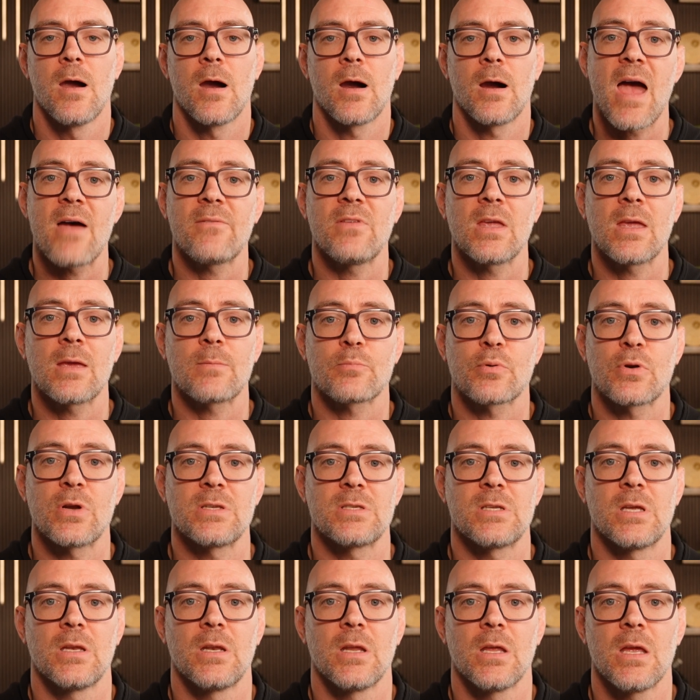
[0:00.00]
Having it
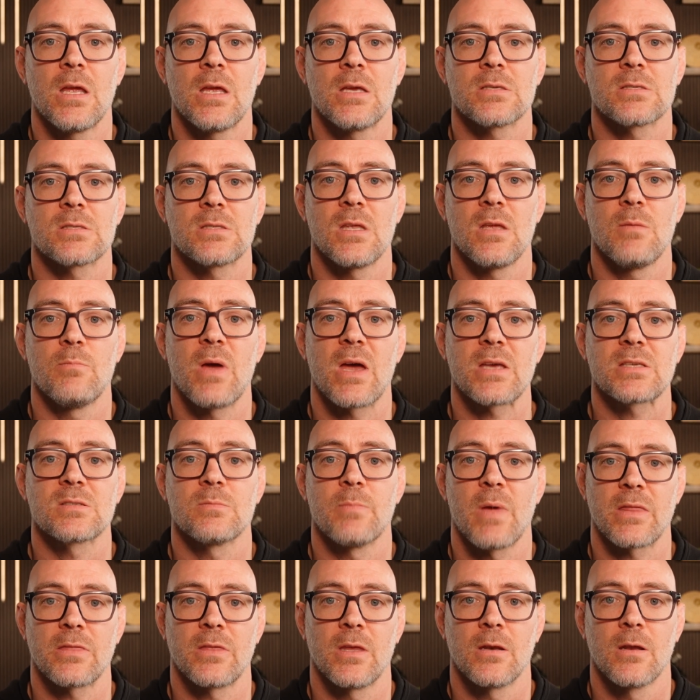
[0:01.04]
printed is the best
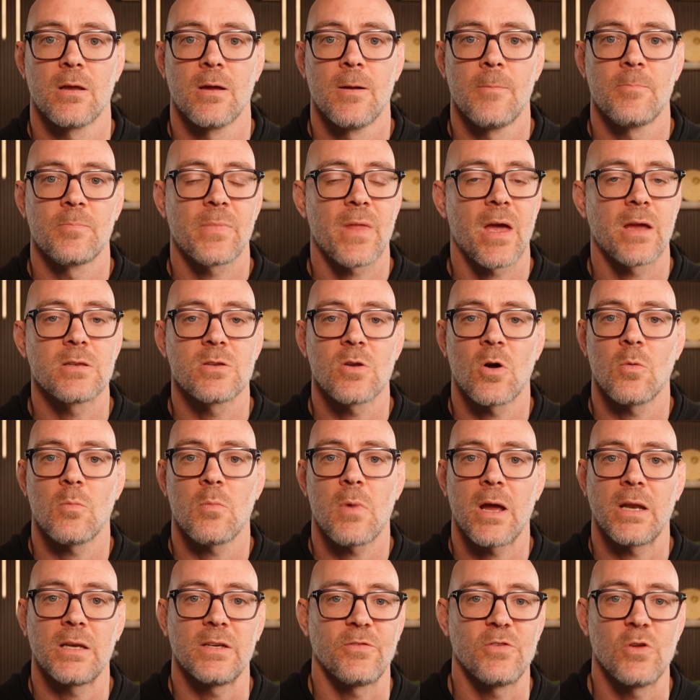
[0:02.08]
method. I don't
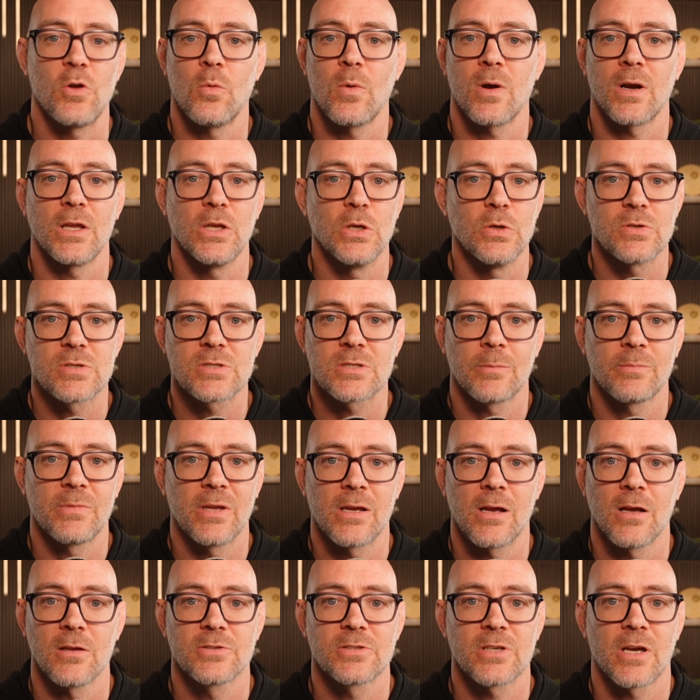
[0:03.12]
mind if you want to use
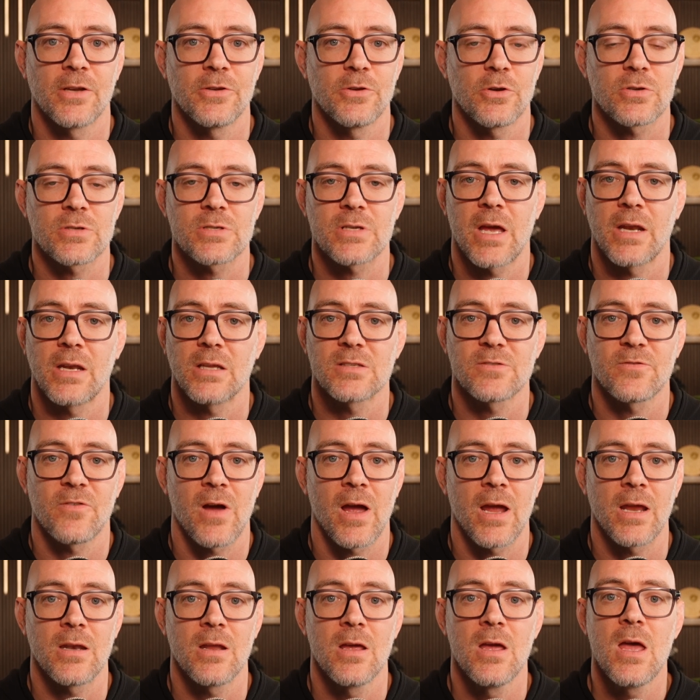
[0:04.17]
something else on your side, it's
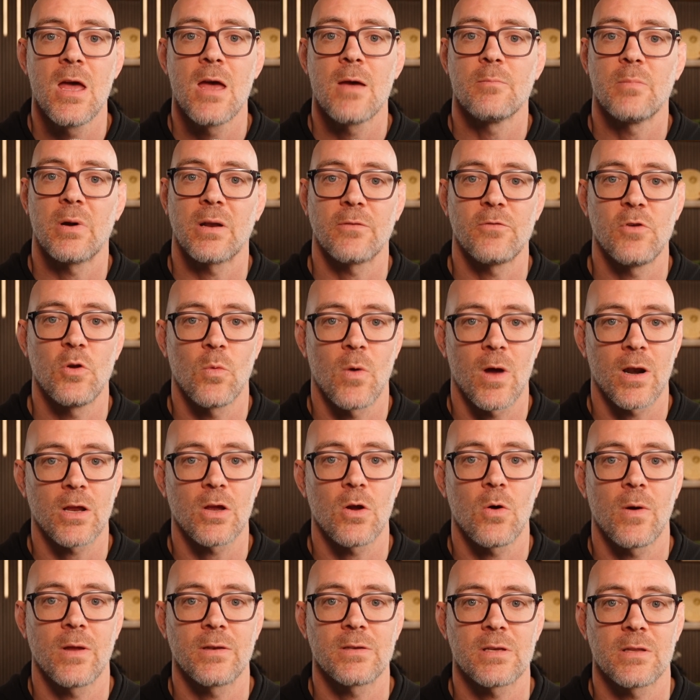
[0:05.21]
fine. But if you want to
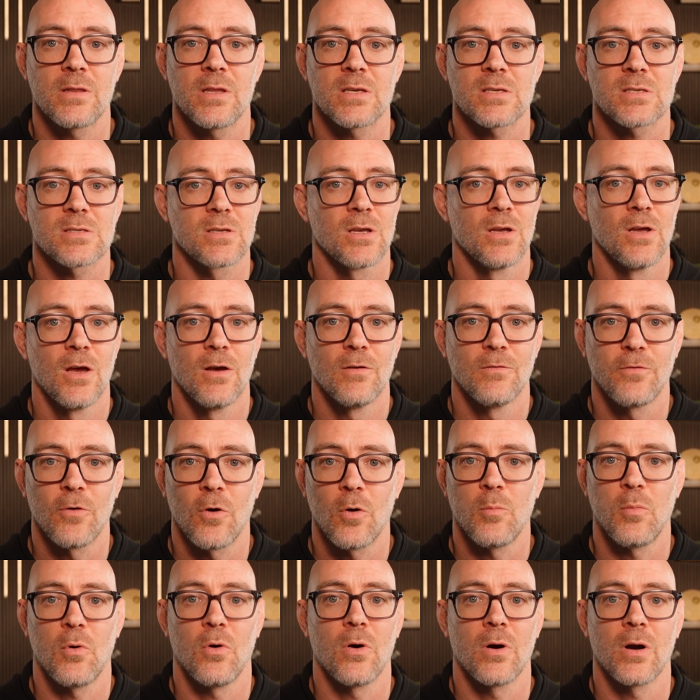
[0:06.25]
go into this
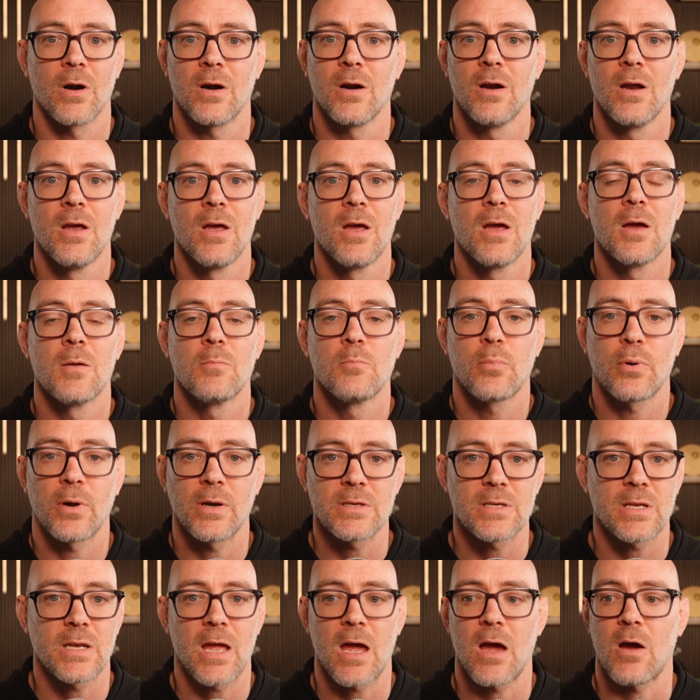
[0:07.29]
full bore,
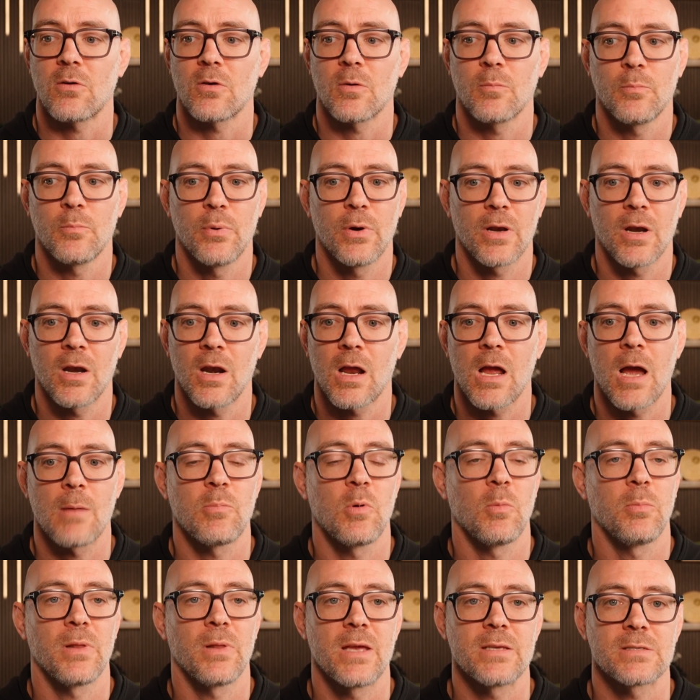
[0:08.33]
print it out, put it in a
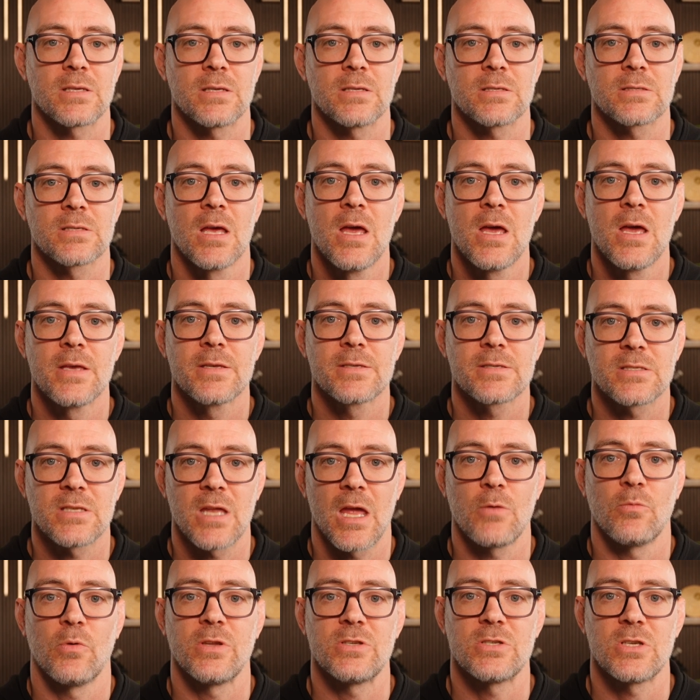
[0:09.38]
couple places,
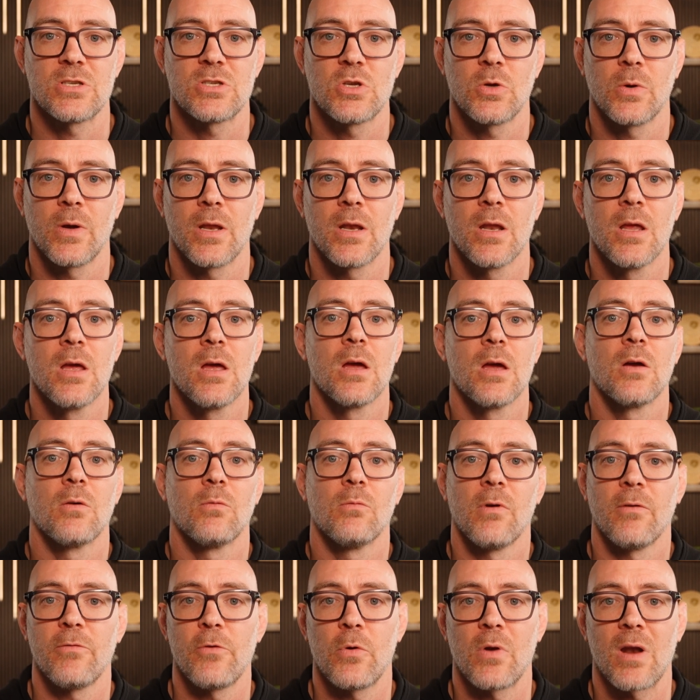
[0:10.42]
stay rigid to it,
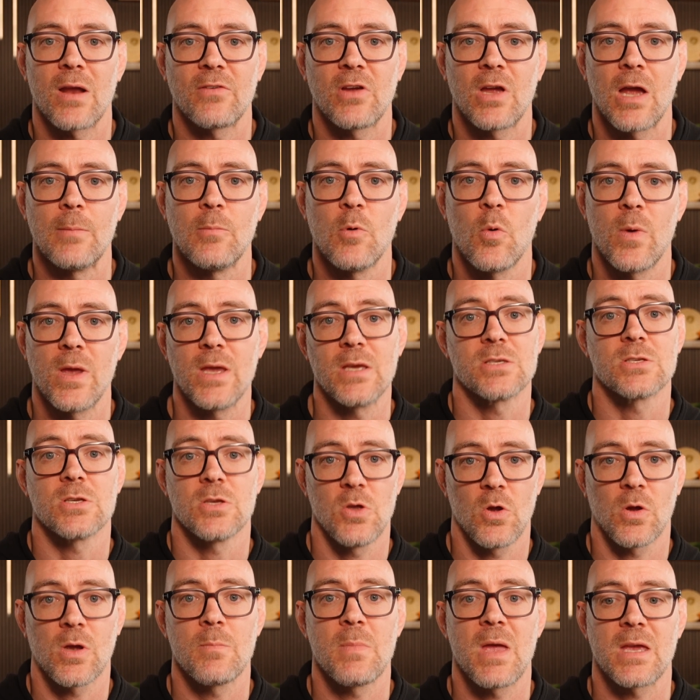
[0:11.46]
review it every couple weeks,
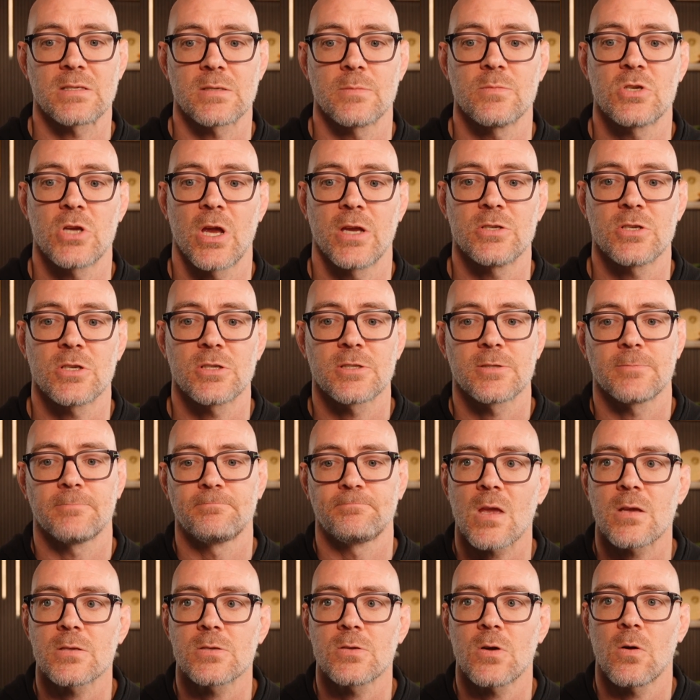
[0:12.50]
you can make some changes.
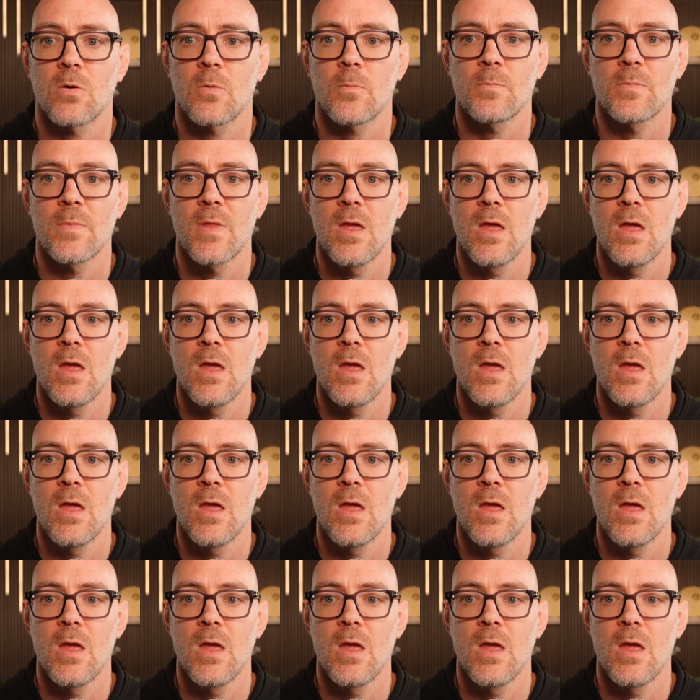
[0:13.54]
So